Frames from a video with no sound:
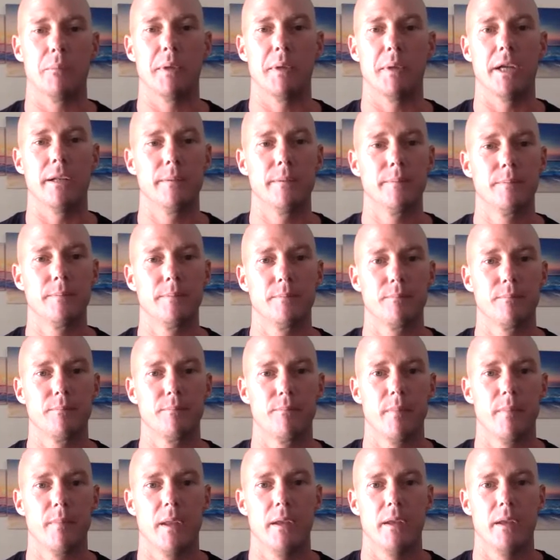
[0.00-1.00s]
bit.
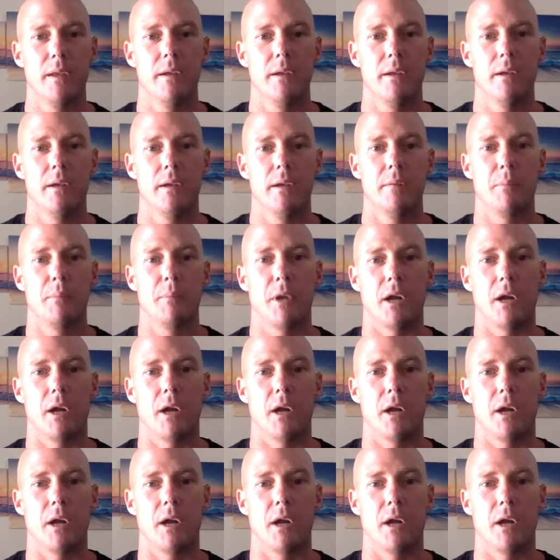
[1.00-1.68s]
But